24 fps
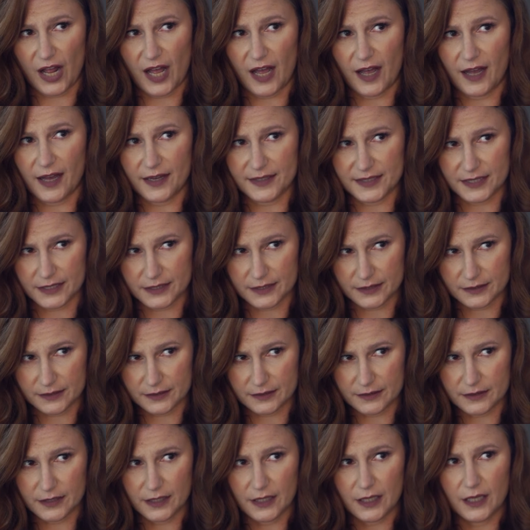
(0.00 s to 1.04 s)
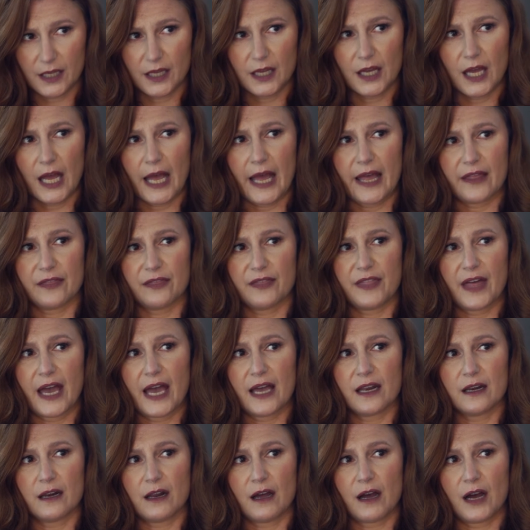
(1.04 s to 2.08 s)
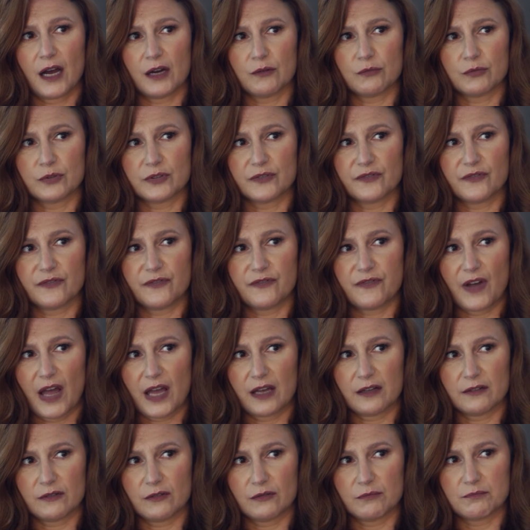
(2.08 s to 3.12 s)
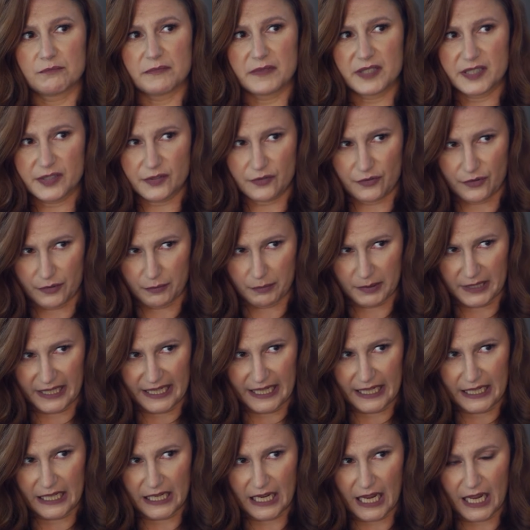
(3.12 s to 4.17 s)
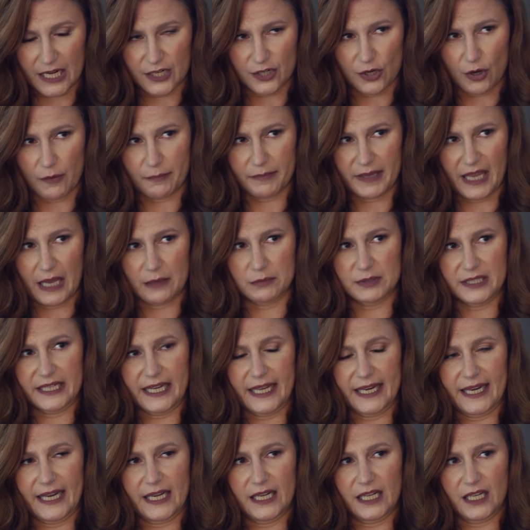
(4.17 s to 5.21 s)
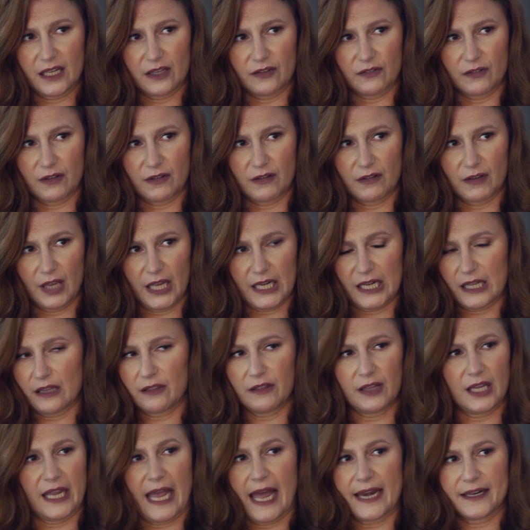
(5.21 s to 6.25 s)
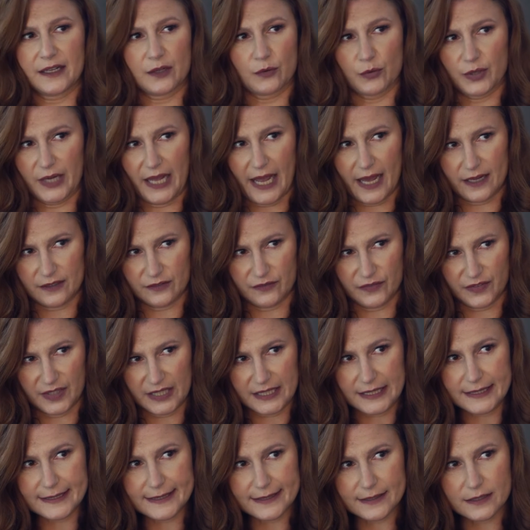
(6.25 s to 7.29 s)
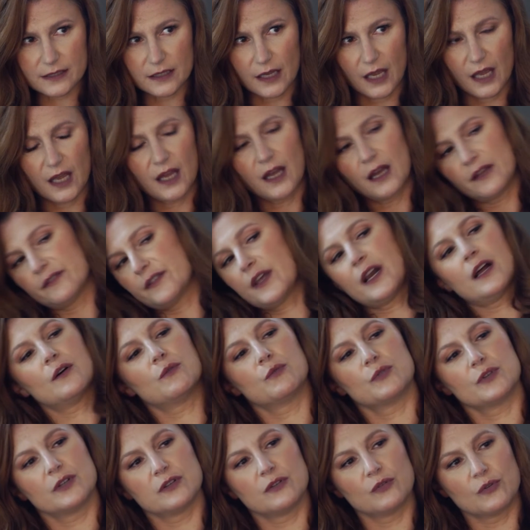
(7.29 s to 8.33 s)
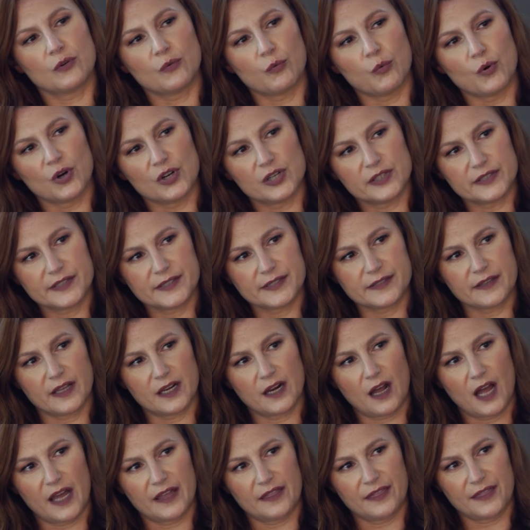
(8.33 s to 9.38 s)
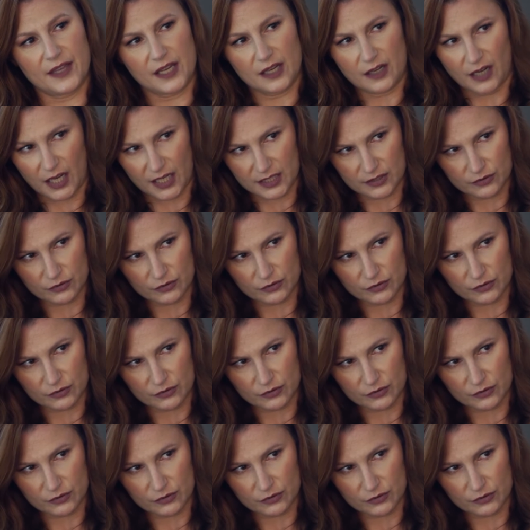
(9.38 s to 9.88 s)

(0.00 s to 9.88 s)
harder and that I would fail miserably and not be able to get any anything adequate out of this, that I would look worse than I think I